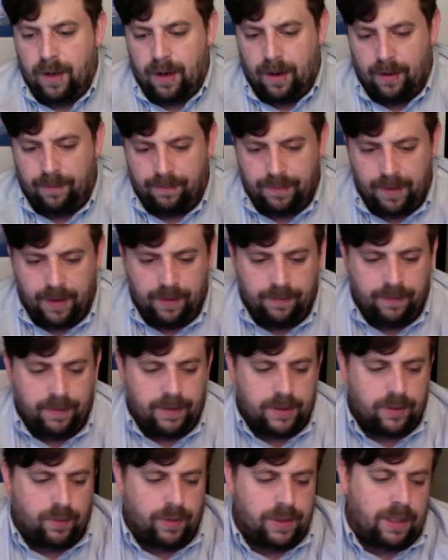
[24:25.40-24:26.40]
then the
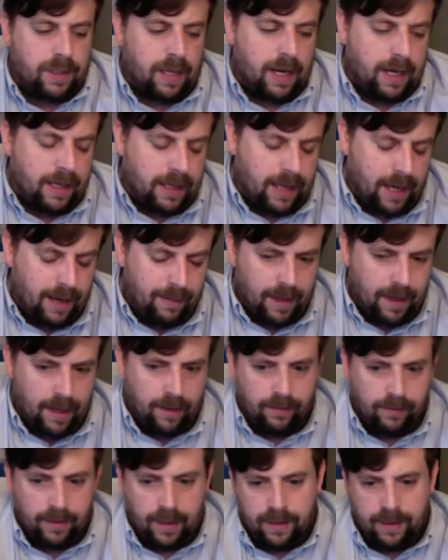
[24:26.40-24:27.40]
Switch Lite came out.
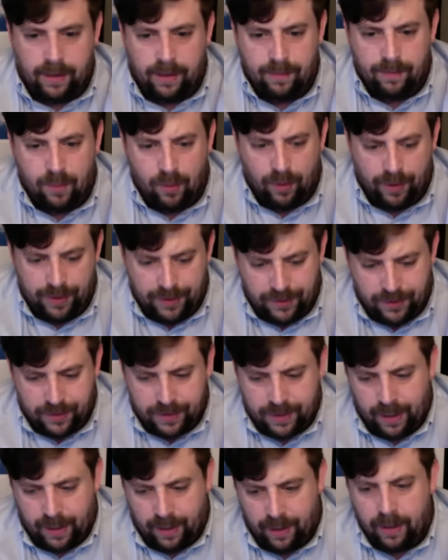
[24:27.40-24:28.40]
And I think more
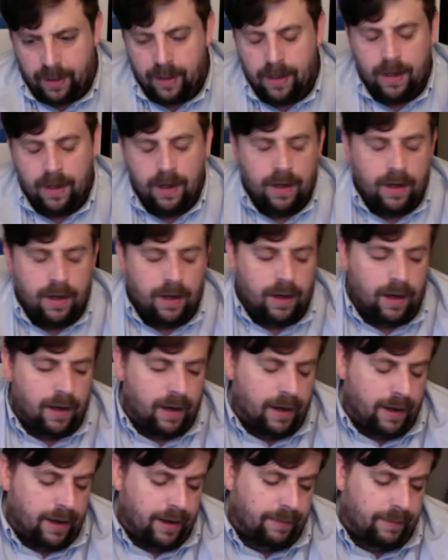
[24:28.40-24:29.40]
interesting
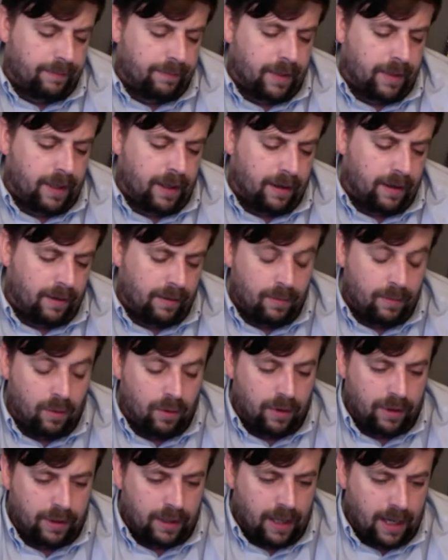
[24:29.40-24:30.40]
or more
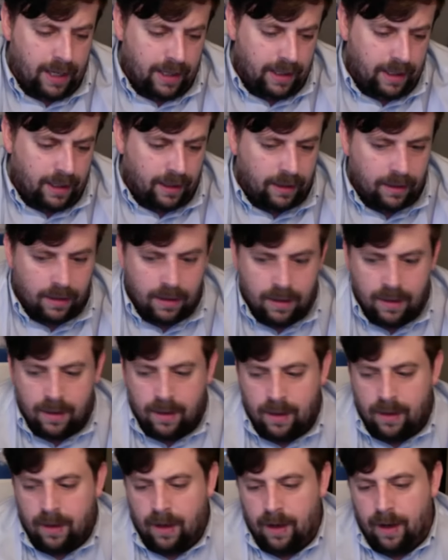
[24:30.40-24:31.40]
enlightening
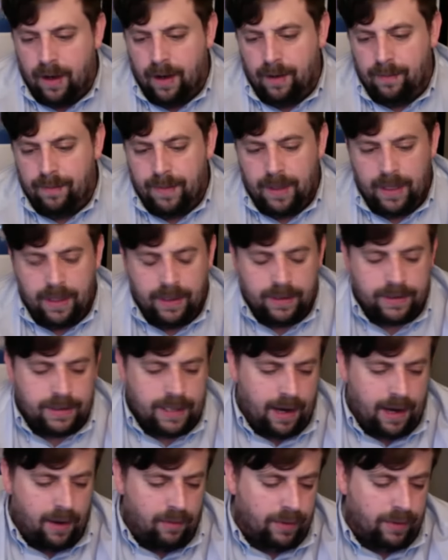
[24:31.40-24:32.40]
is
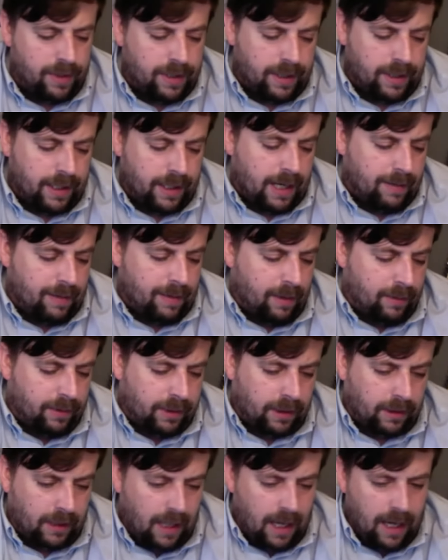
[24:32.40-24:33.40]
not only did they come out with the
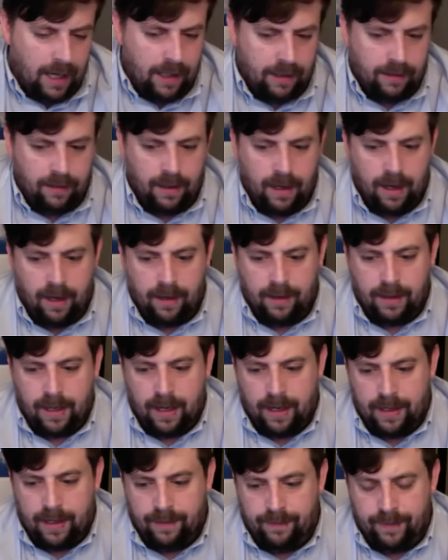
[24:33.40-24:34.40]
Lite and
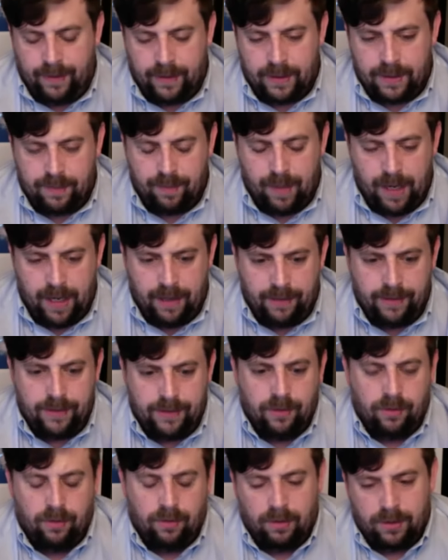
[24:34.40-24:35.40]
kind of expand the
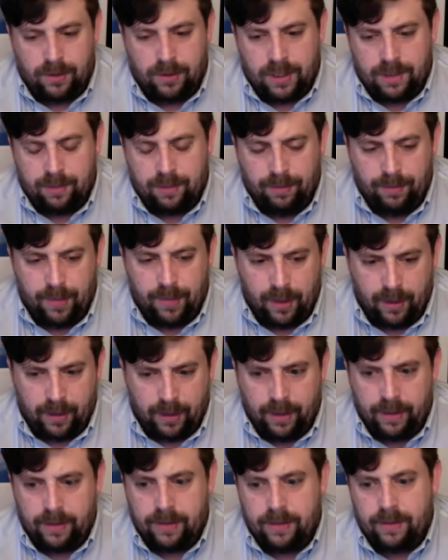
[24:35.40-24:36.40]
total addressable
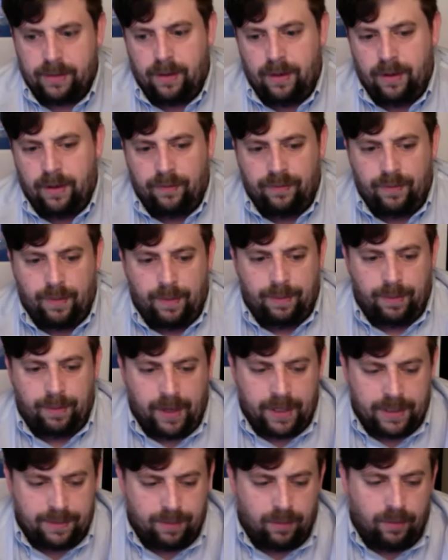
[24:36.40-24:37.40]
market, from a
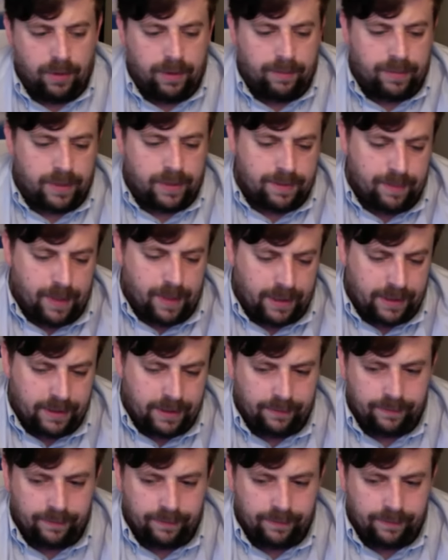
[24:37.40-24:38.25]
price point perspective,